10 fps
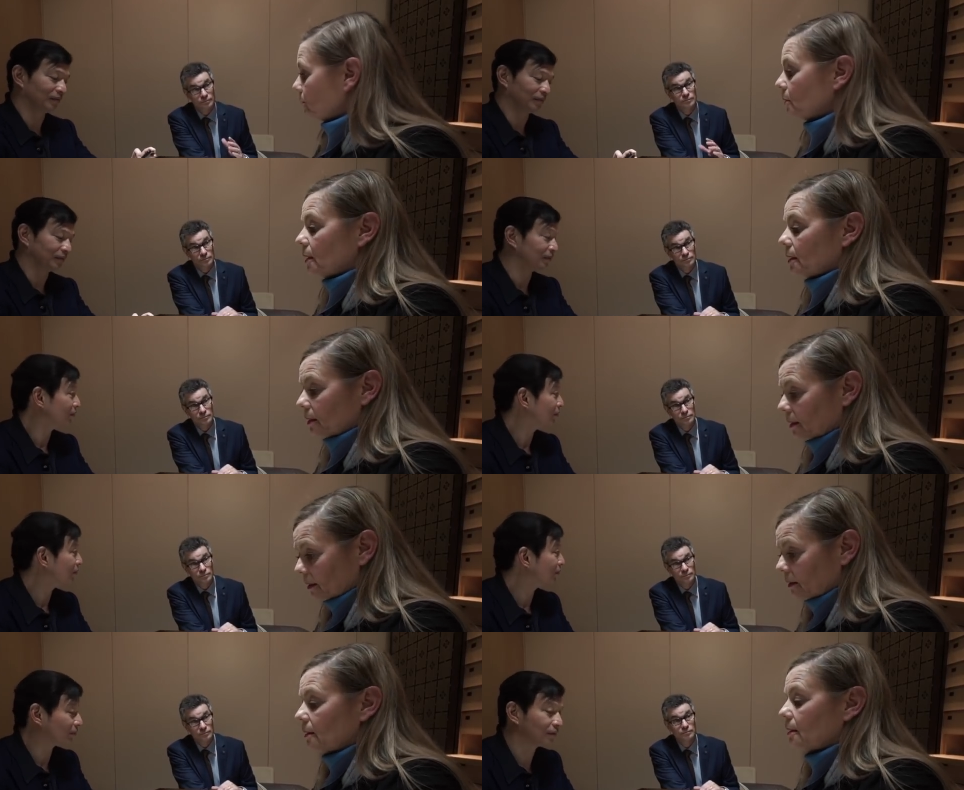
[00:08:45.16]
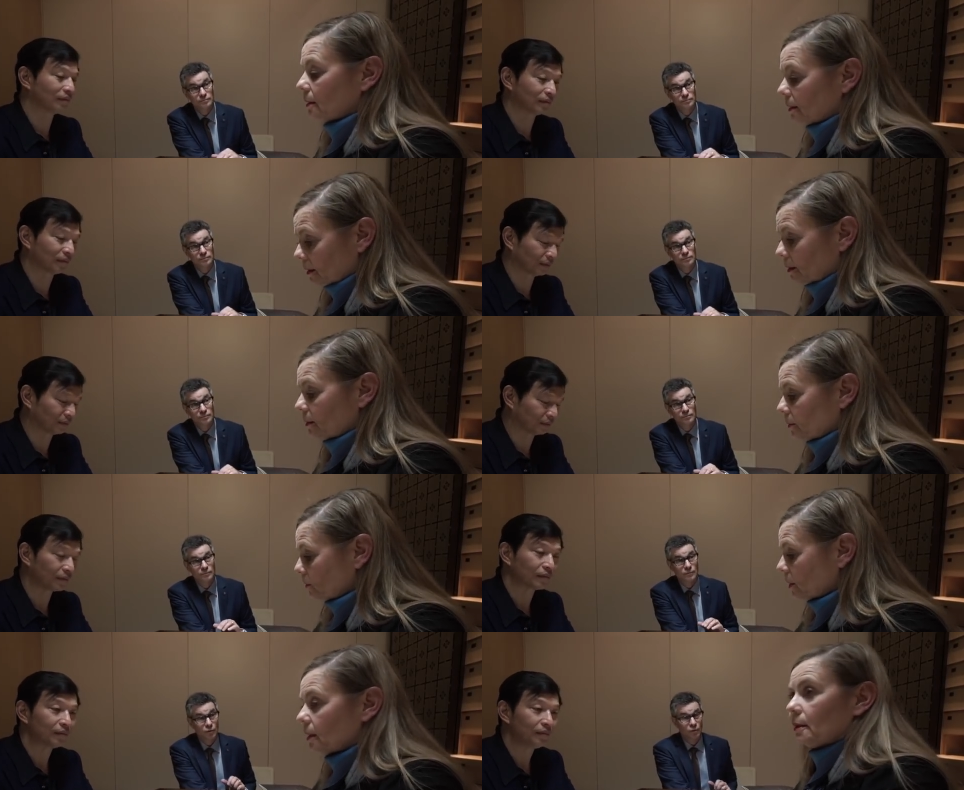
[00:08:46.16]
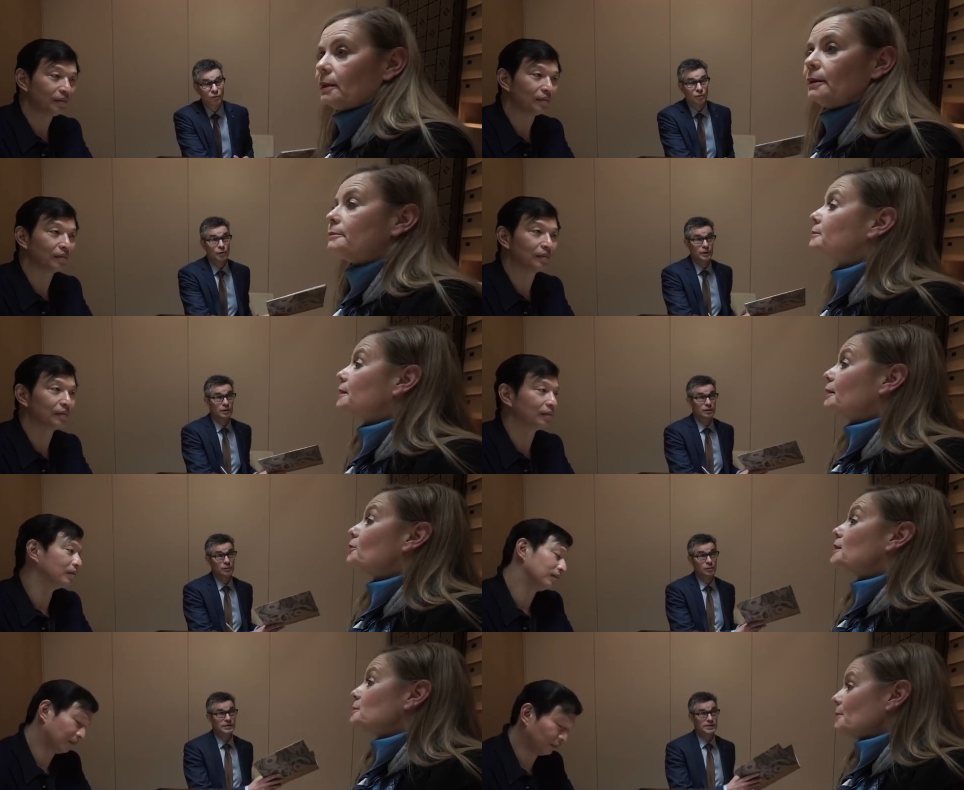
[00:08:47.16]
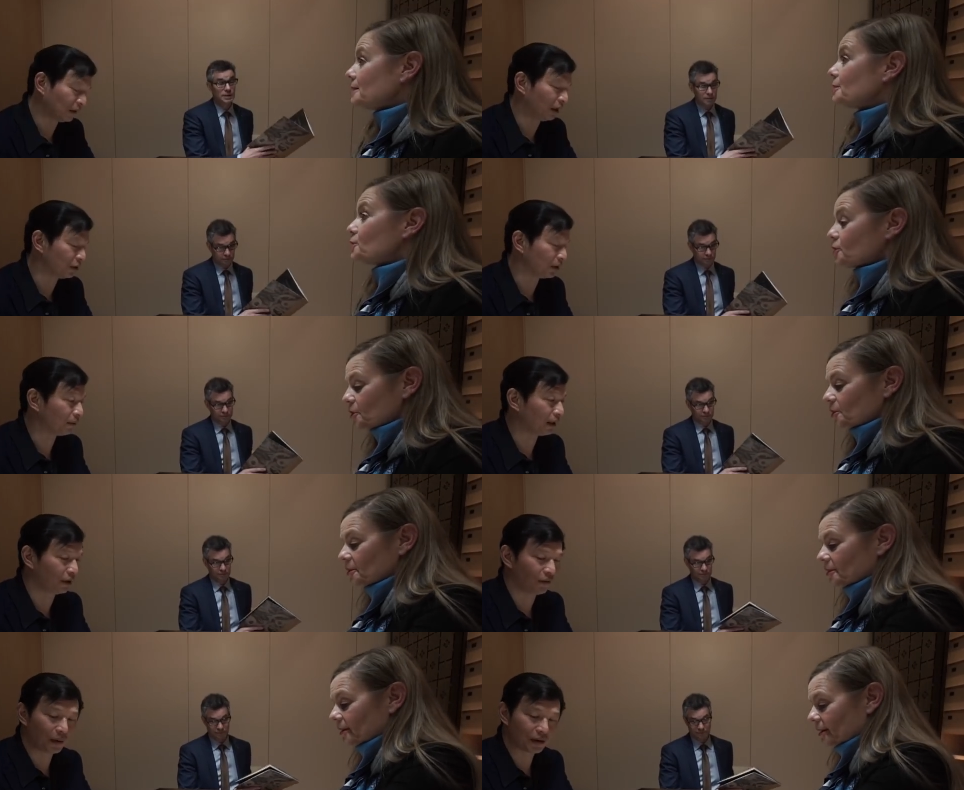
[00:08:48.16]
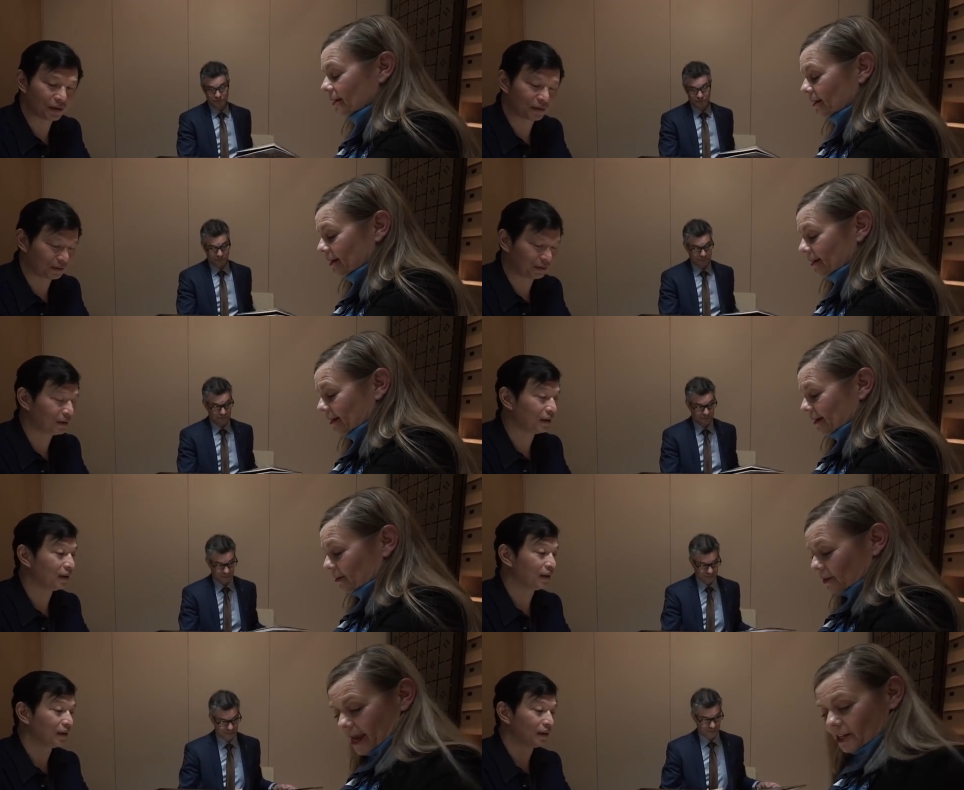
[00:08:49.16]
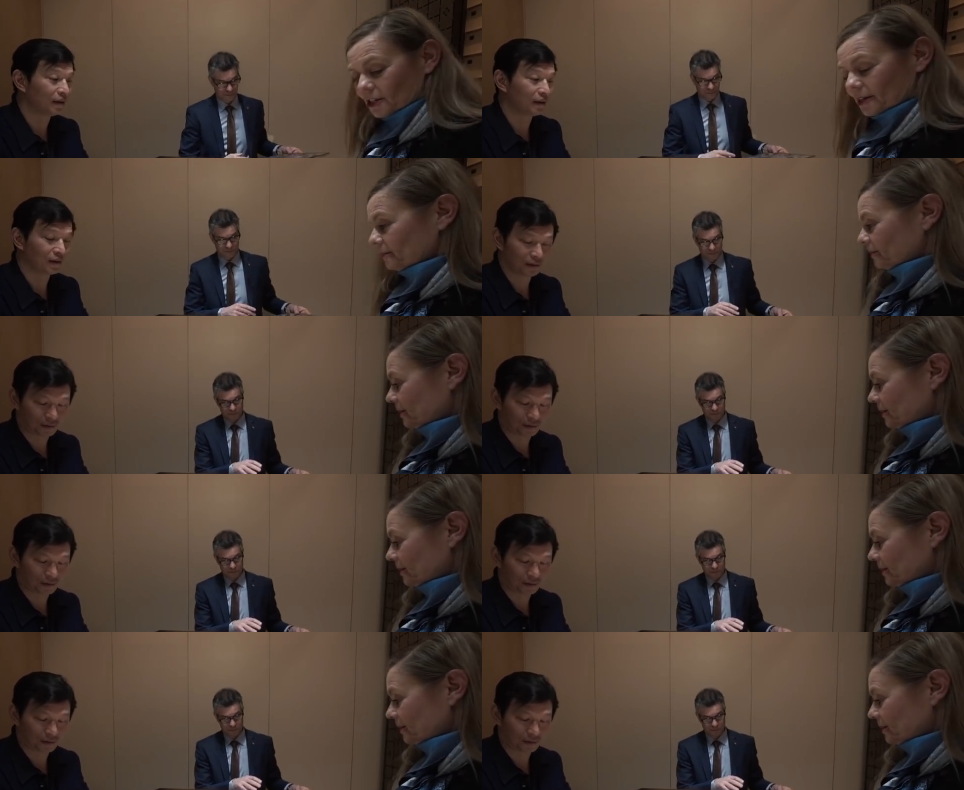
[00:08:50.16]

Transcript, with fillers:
Speaker 1: We'll we'll, we'll give this we'll message to creation.